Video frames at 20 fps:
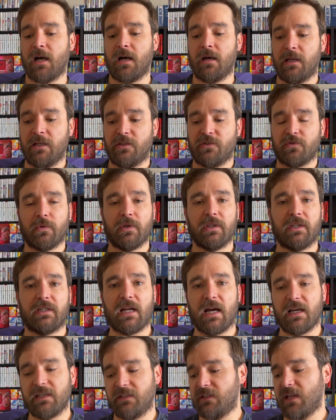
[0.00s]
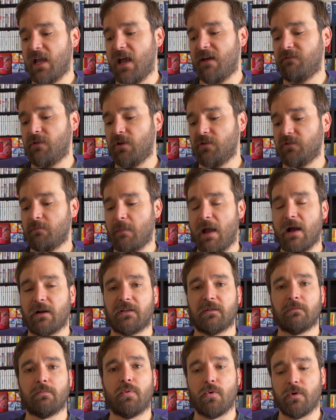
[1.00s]
it's really nice to have those
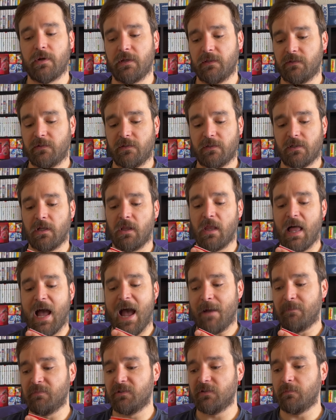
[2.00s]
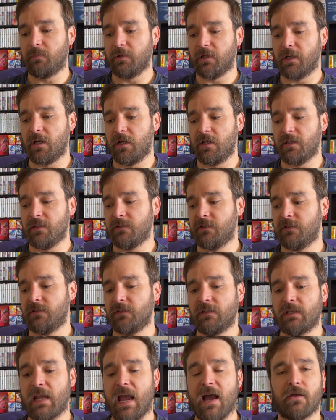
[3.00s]
mounting points collapsed because
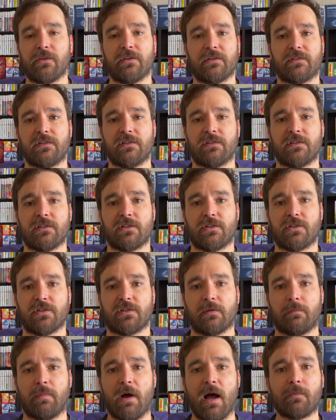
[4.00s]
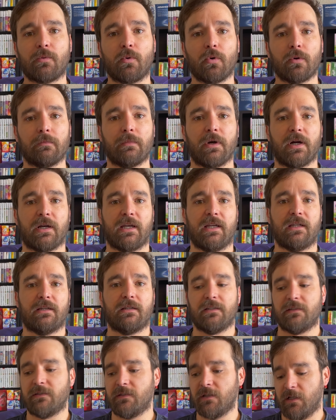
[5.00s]
now this isn't just a popcorn bucket,
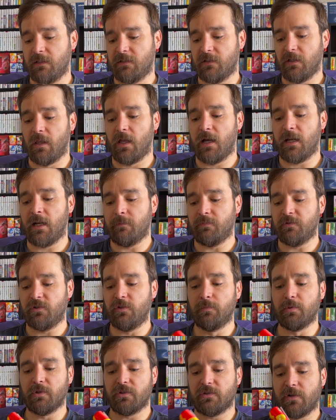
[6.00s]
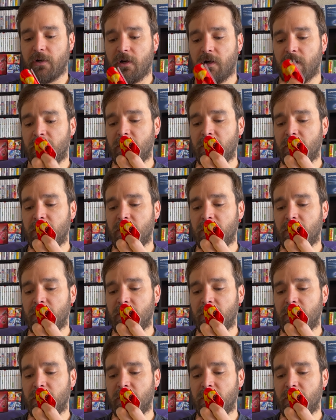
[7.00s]
it's a light up superstar.